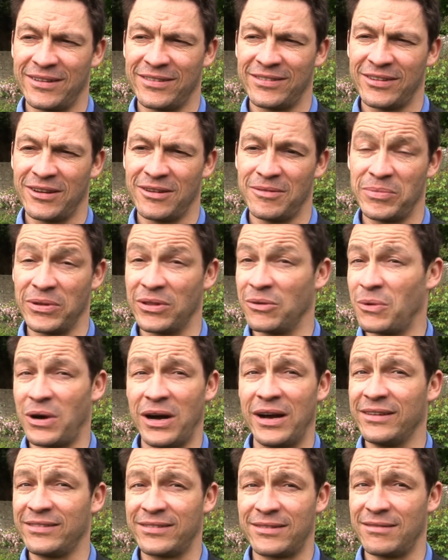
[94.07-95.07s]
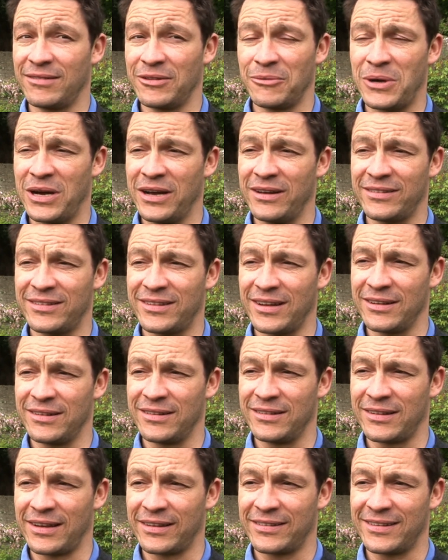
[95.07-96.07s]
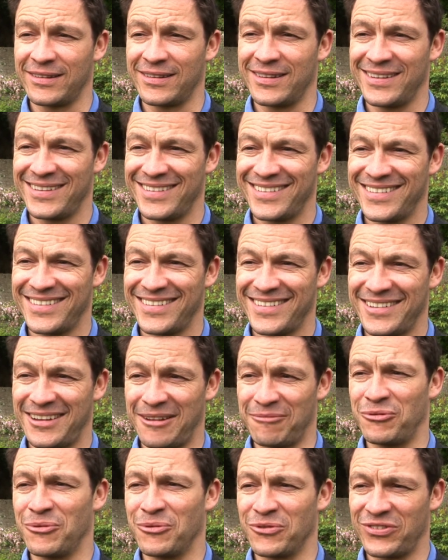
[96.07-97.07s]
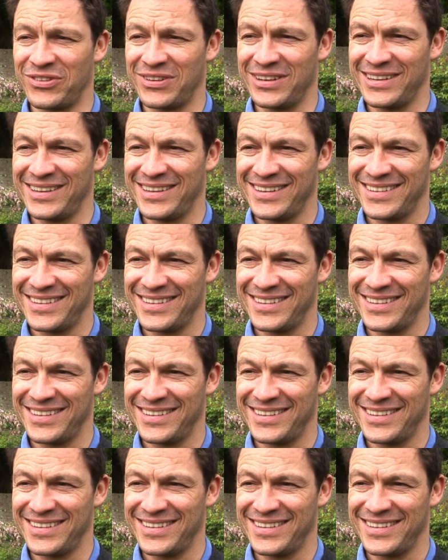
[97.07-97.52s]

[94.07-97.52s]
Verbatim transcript: So, but the wire's the wire's done and dusted, unfortunately.